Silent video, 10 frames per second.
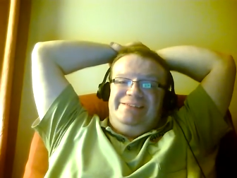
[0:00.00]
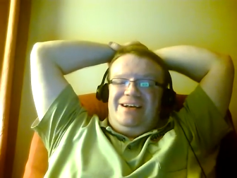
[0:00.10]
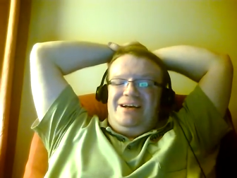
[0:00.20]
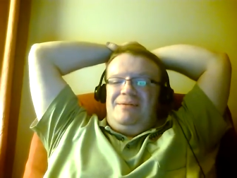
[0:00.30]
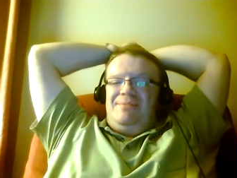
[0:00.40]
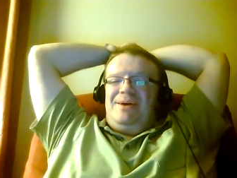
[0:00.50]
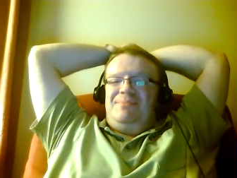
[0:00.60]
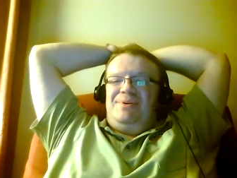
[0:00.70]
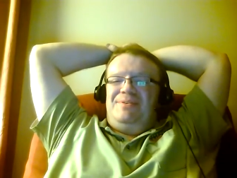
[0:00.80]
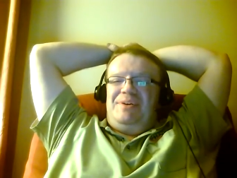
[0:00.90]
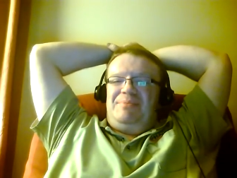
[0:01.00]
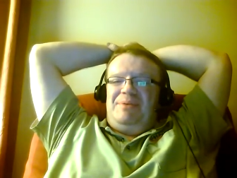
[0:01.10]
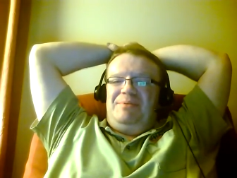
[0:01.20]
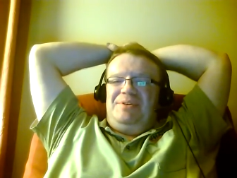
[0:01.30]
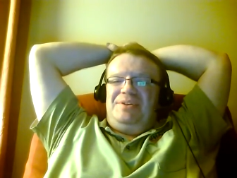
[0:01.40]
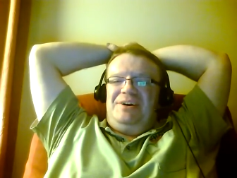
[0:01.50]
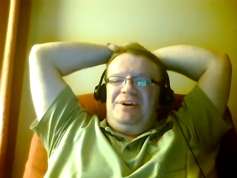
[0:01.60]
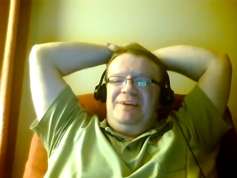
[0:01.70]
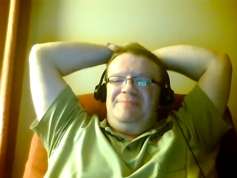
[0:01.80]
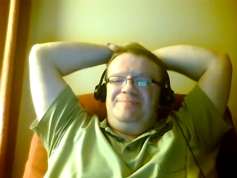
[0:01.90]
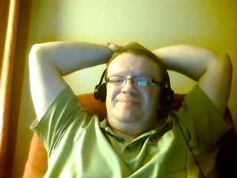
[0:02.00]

I'm not perfect, people. Sorry.